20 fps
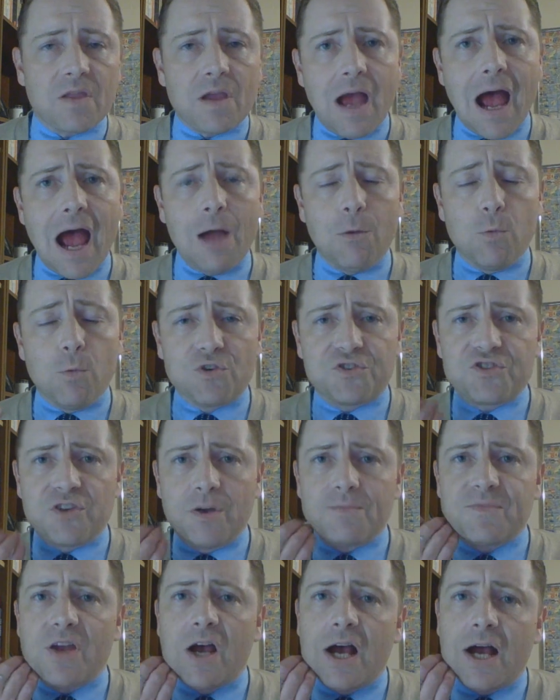I will
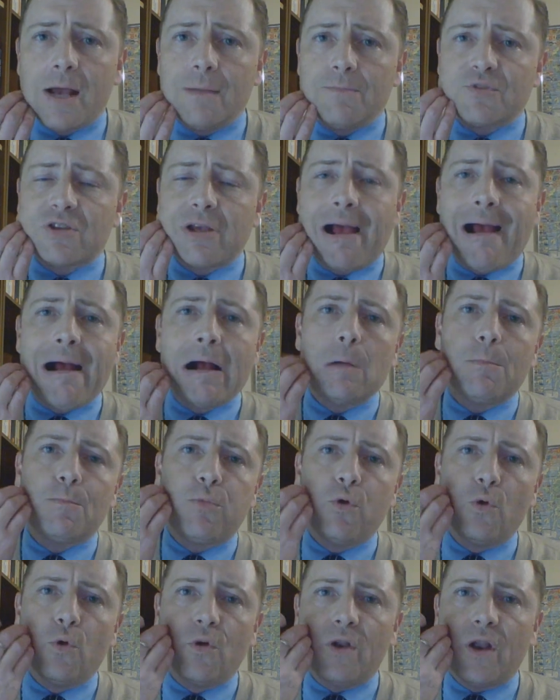sometimes
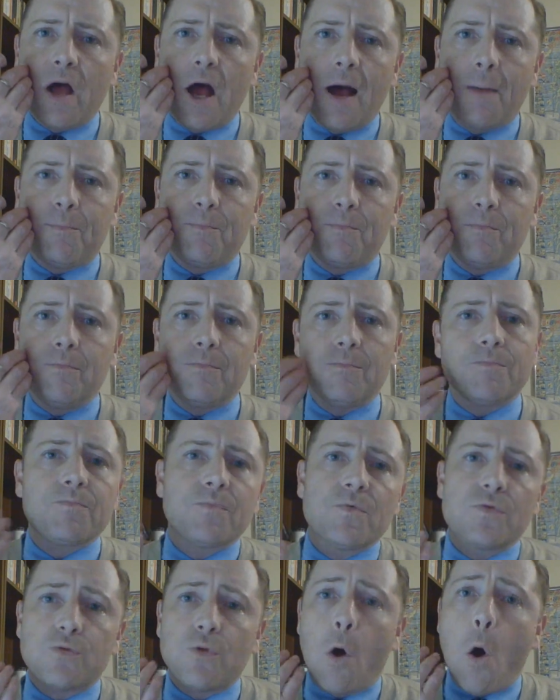pull up
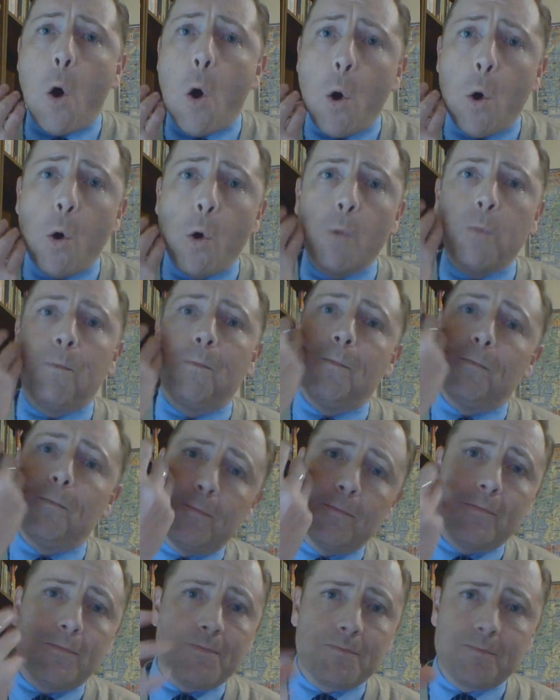the whole
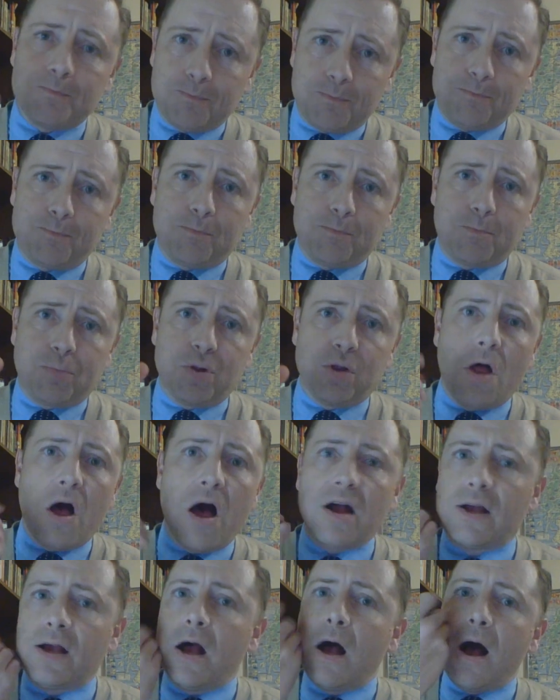
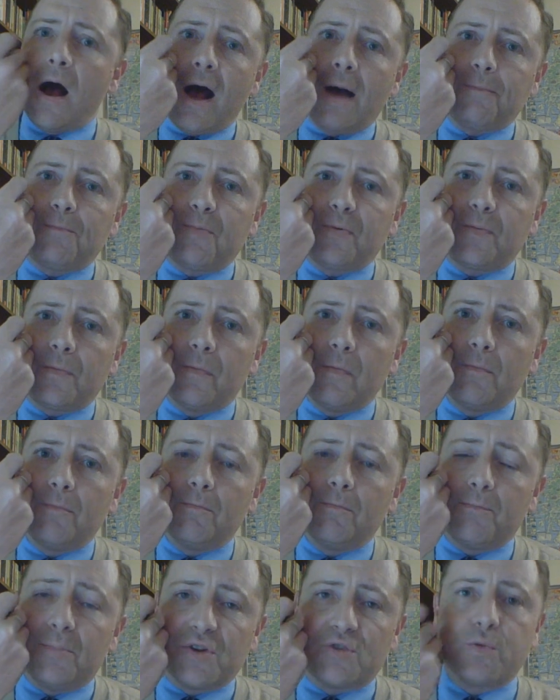plug up
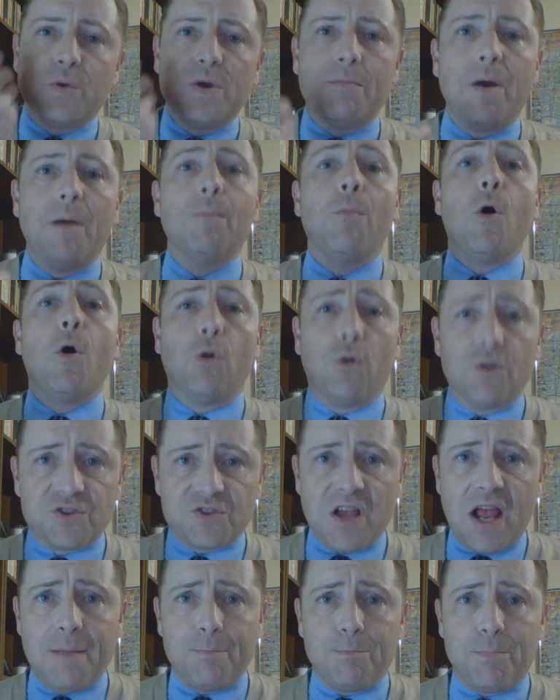between my molars
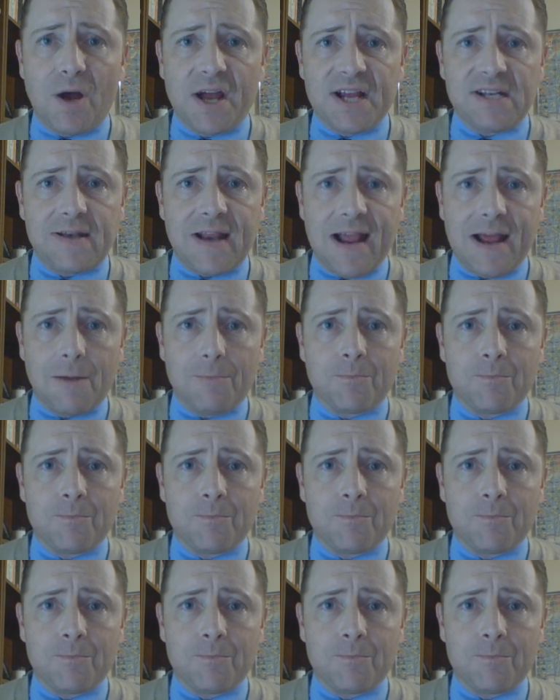and bite down.